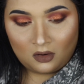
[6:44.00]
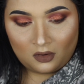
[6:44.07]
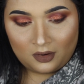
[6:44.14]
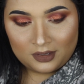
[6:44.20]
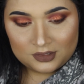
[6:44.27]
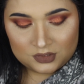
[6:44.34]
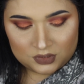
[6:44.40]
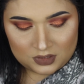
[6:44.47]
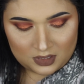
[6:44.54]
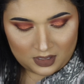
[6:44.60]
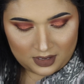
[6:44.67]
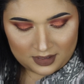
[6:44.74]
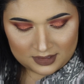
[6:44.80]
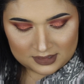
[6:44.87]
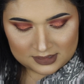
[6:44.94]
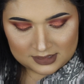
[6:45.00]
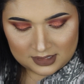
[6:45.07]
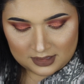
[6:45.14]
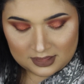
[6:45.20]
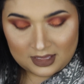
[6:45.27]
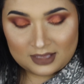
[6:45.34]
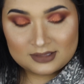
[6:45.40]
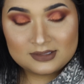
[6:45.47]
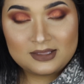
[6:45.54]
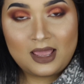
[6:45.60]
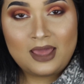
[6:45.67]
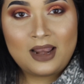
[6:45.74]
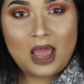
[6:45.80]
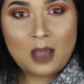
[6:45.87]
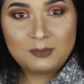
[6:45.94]
All right, you guys, that's
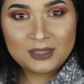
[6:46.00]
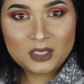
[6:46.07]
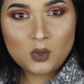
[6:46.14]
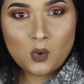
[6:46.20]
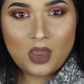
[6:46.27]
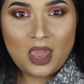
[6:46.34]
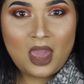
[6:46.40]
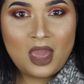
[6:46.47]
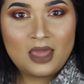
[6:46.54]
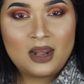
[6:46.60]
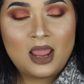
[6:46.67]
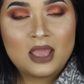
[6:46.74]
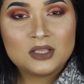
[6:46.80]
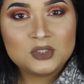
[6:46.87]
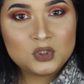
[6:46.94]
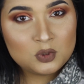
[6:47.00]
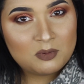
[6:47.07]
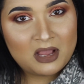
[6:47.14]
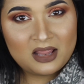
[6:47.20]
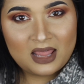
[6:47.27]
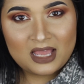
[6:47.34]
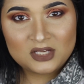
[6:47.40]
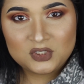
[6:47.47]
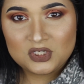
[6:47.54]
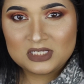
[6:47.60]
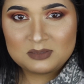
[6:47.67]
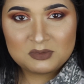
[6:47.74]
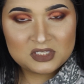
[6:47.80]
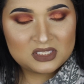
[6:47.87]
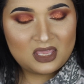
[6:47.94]
that. I'm gonna go ahead and do my
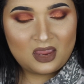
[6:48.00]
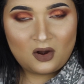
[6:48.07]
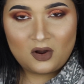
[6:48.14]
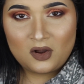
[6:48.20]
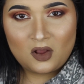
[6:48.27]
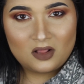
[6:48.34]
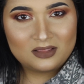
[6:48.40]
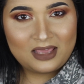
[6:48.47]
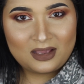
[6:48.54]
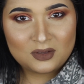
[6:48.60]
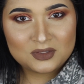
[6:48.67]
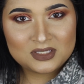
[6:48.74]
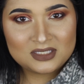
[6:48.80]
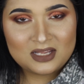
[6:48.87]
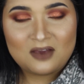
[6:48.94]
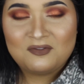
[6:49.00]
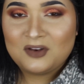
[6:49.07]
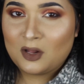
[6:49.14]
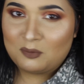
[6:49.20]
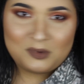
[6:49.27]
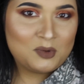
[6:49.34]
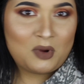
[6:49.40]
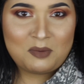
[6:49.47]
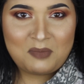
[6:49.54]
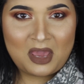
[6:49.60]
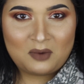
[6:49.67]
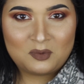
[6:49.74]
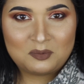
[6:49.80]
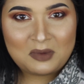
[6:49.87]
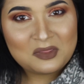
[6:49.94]
lashes, mascara, and all that good stuff, and I'll be right
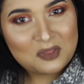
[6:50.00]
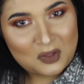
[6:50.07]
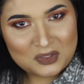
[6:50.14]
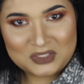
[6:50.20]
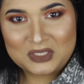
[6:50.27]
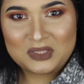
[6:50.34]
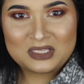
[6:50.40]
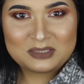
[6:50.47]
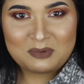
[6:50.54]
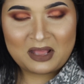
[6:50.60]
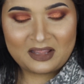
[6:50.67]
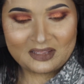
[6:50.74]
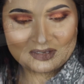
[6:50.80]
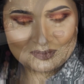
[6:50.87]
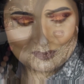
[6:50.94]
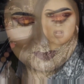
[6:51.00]
back with my thoughts on this palette.